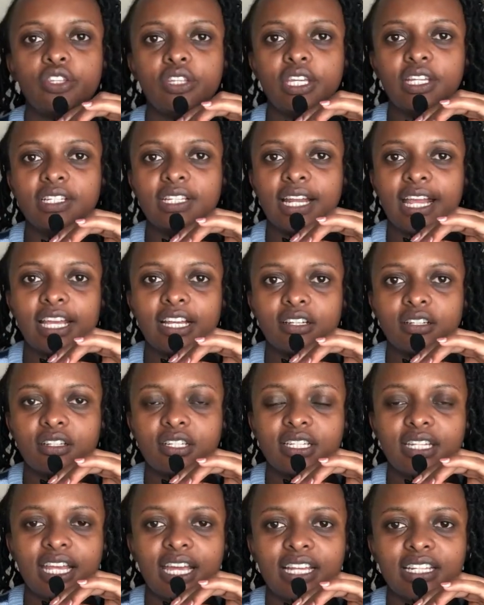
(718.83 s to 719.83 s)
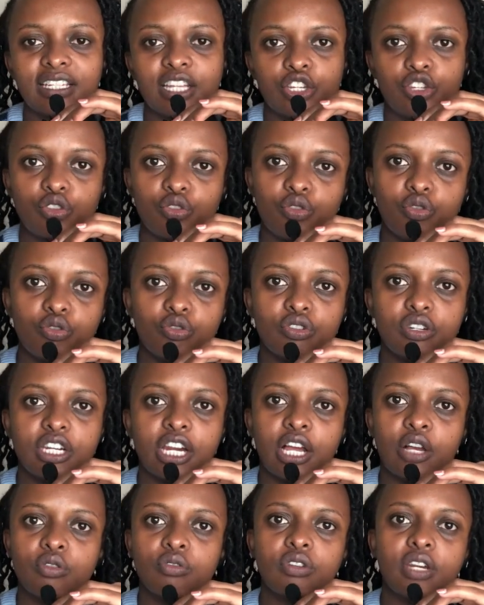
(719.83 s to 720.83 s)
There's like stairs that you go
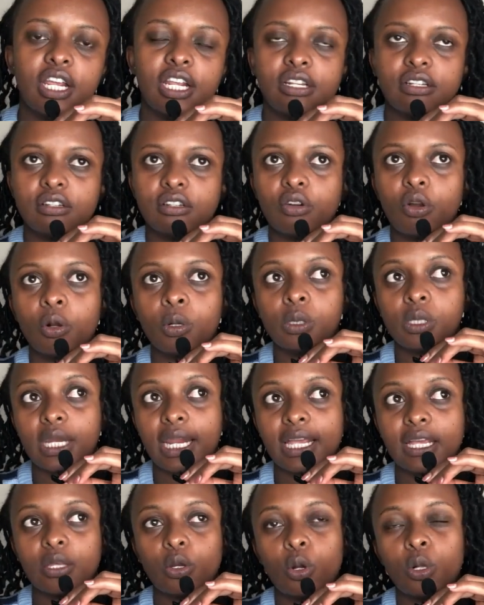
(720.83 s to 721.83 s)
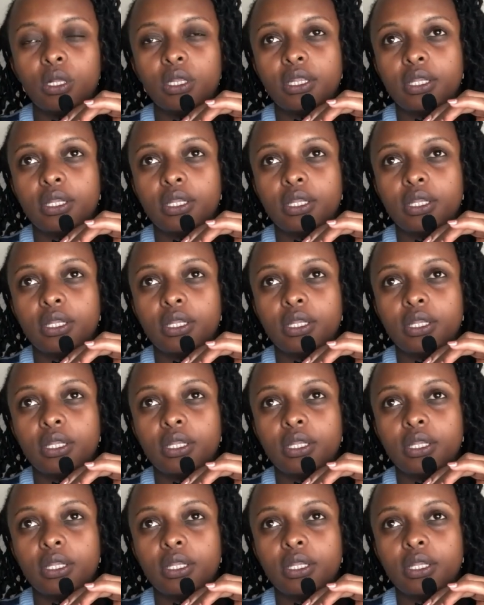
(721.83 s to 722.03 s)
down, and all those